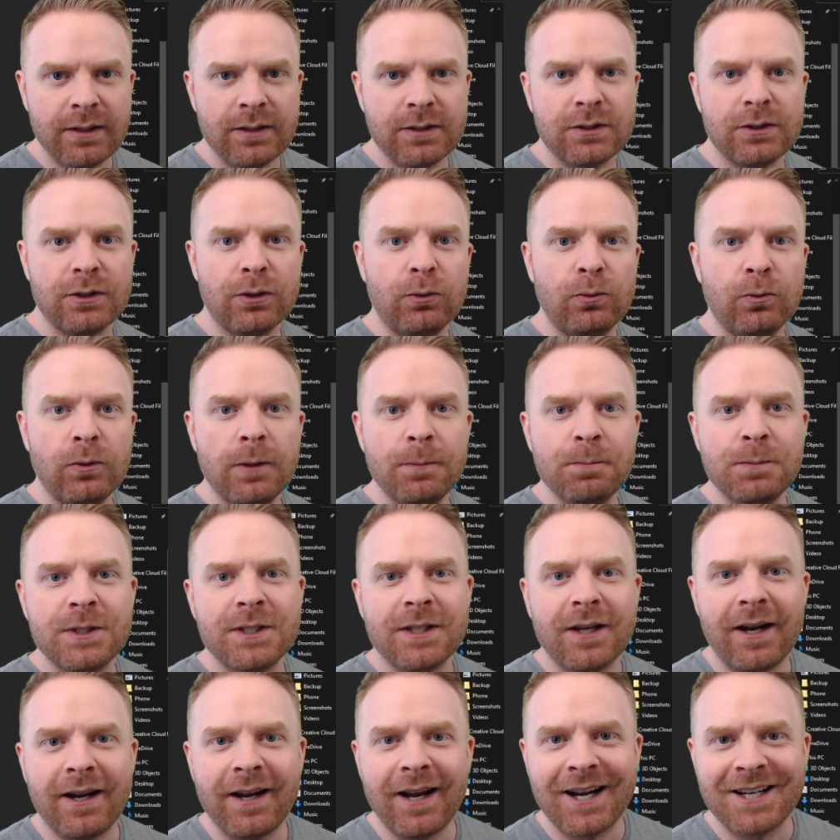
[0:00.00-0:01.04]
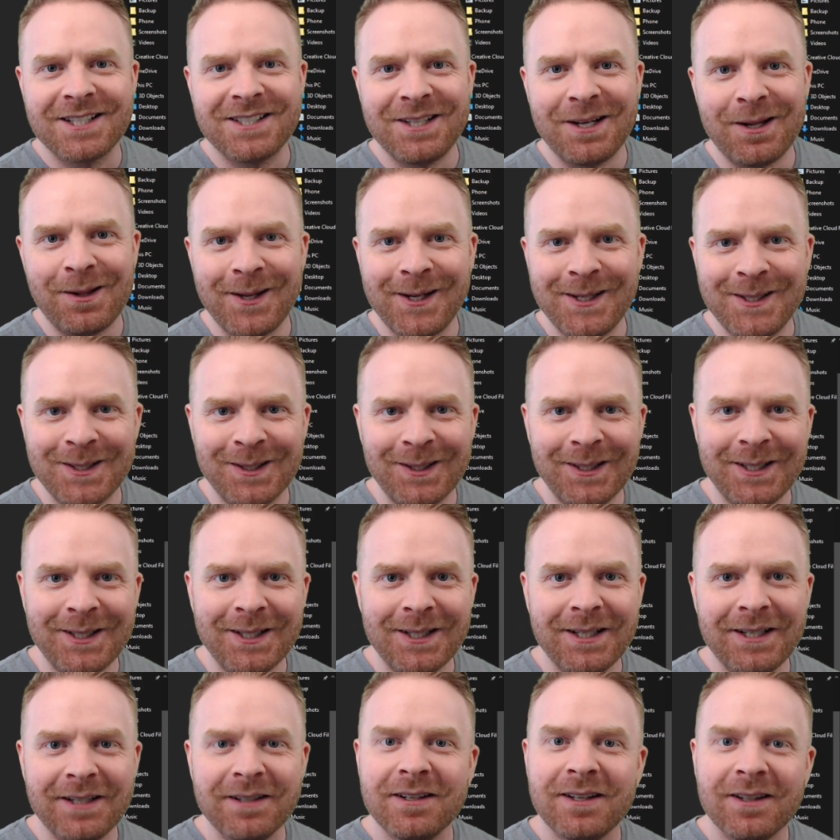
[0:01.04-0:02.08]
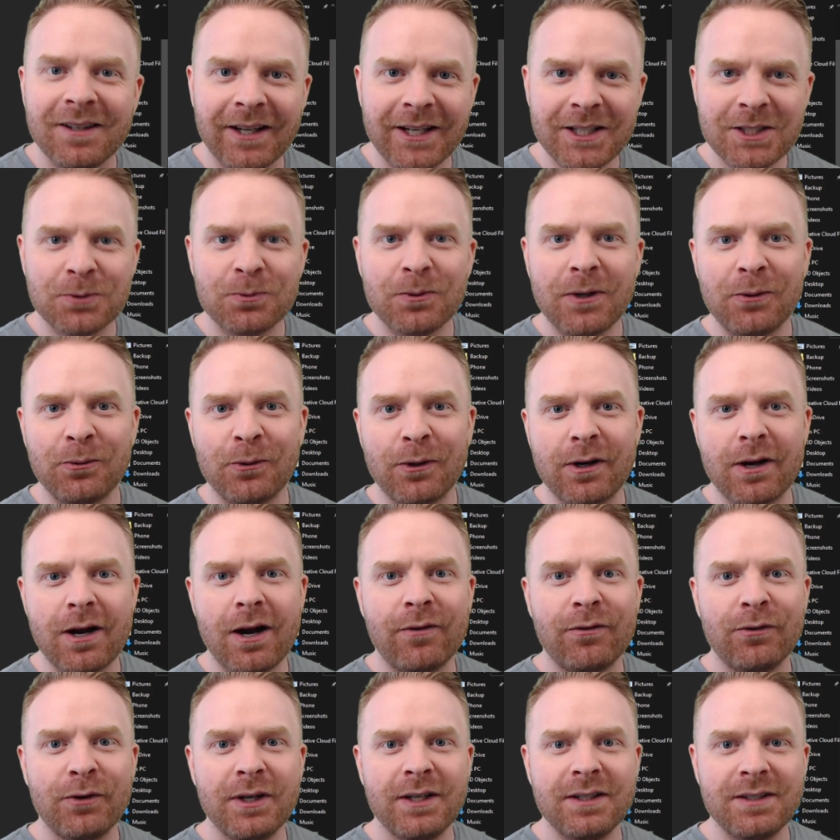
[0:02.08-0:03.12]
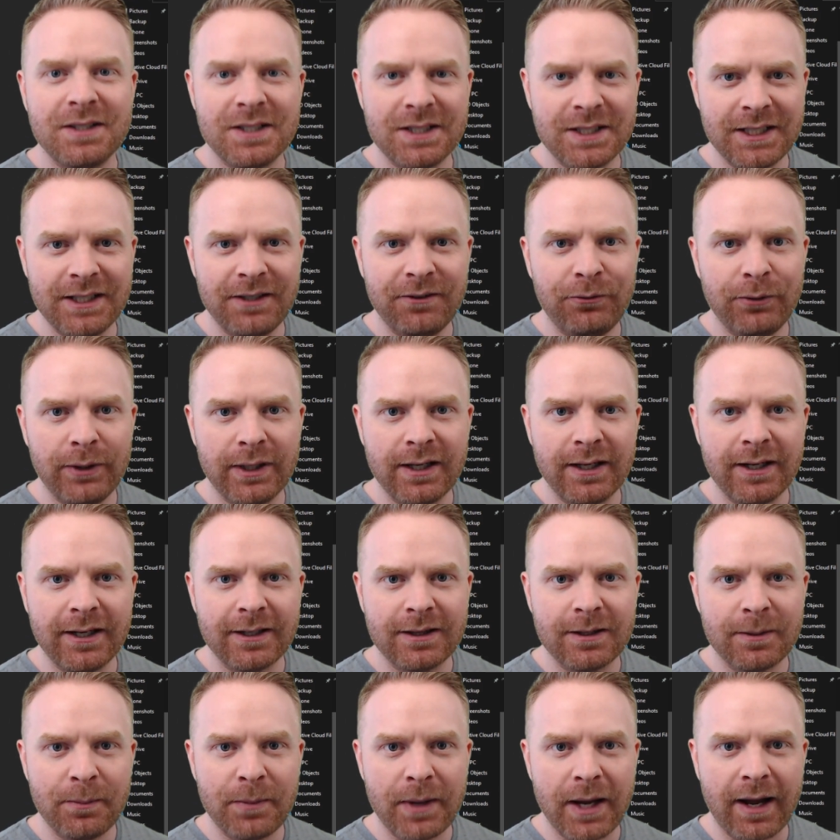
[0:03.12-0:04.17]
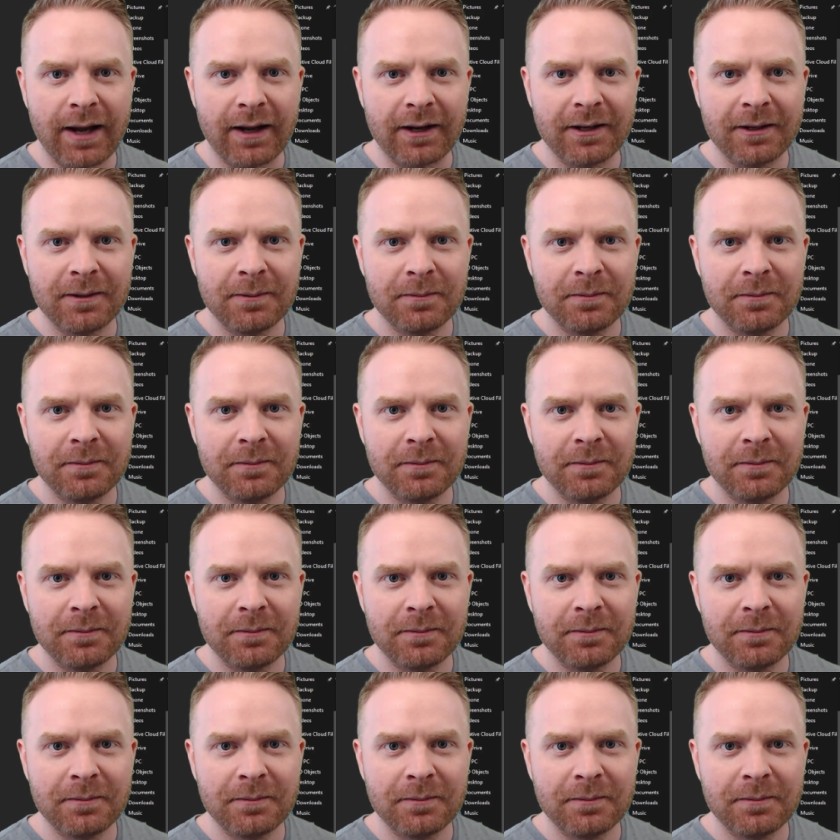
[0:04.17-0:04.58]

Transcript: So whoops, I accidentally deleted it. Let's run Recoverit and see if we can get them back.